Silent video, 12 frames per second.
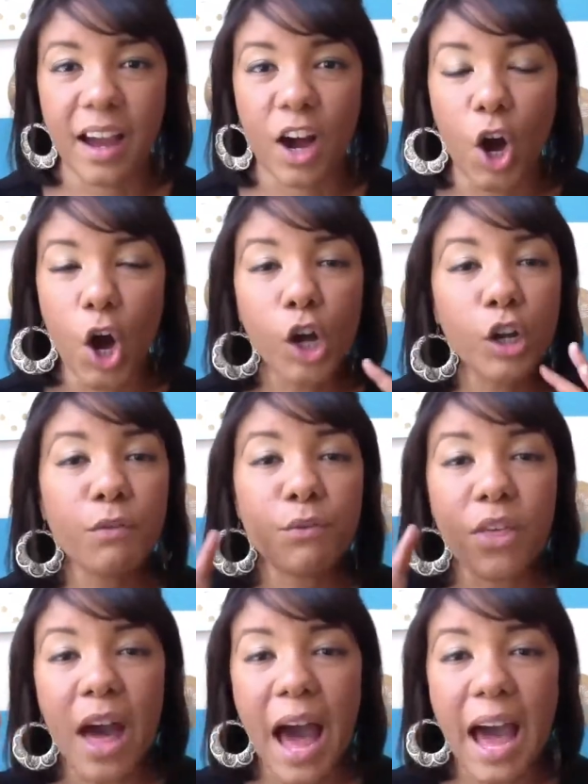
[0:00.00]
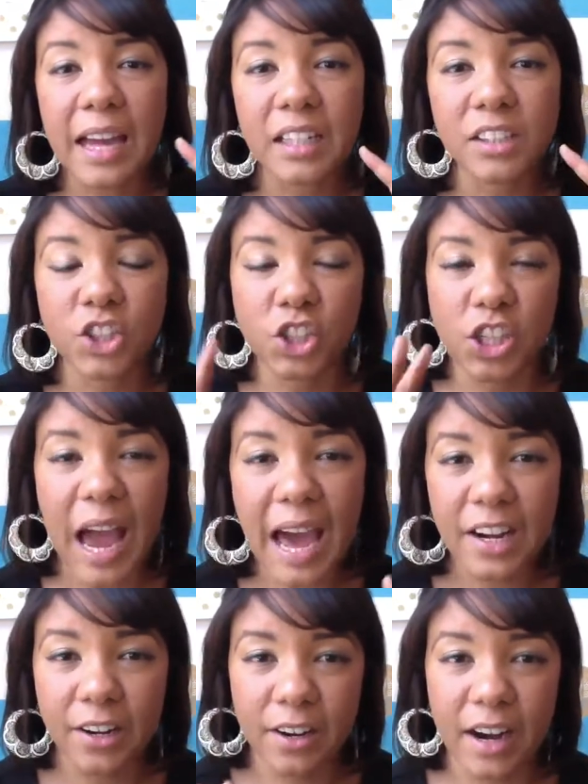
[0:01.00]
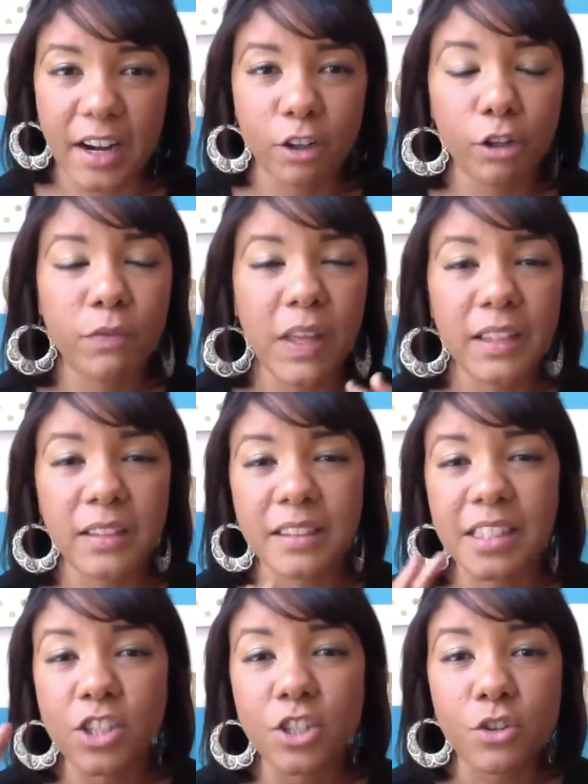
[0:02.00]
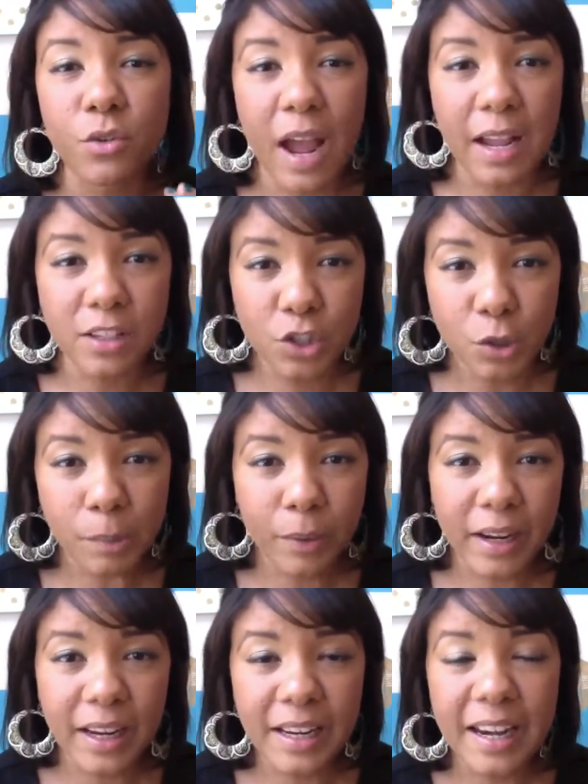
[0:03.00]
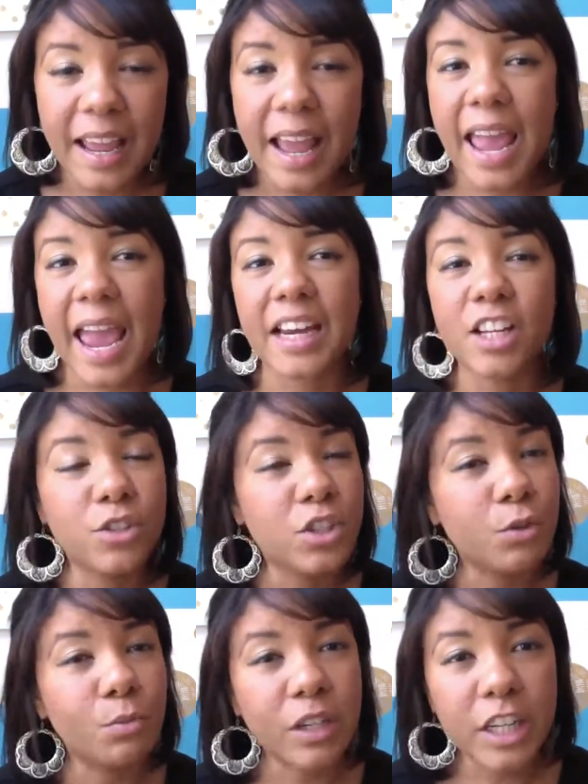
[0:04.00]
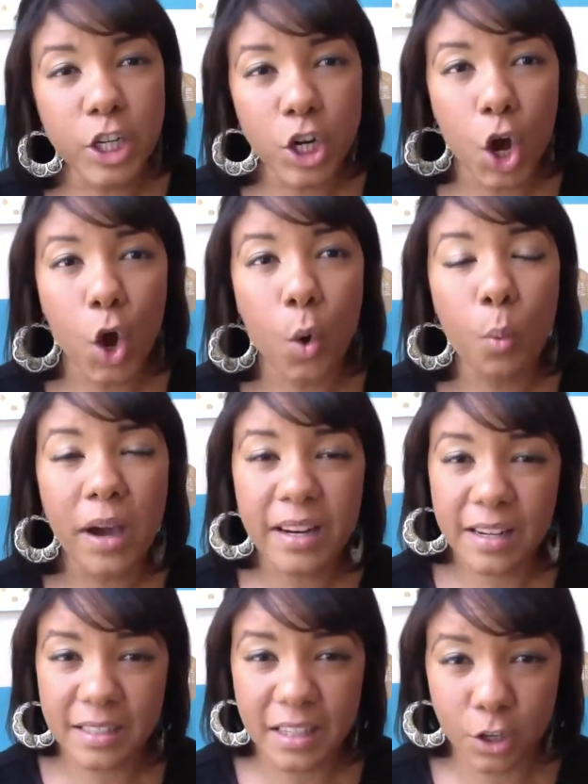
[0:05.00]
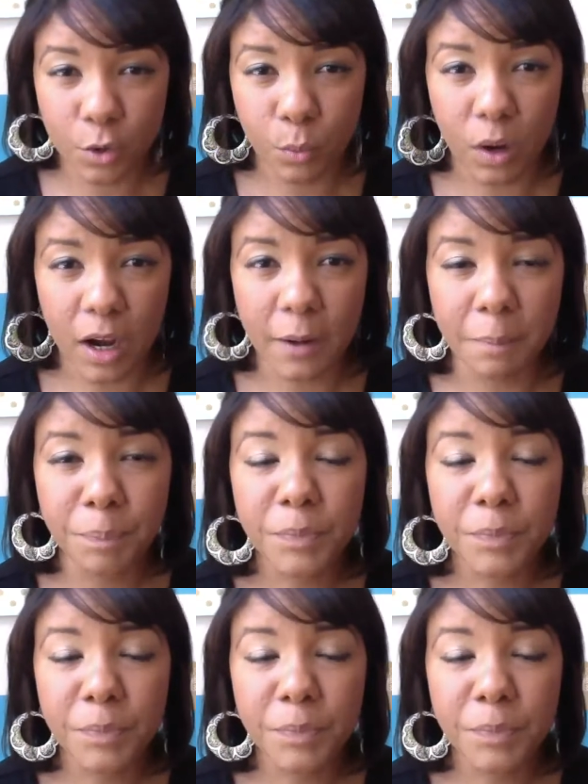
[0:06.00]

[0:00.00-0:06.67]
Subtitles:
All of that shatter and all of that distracts your brain, and it doesn't really know what it is that you want.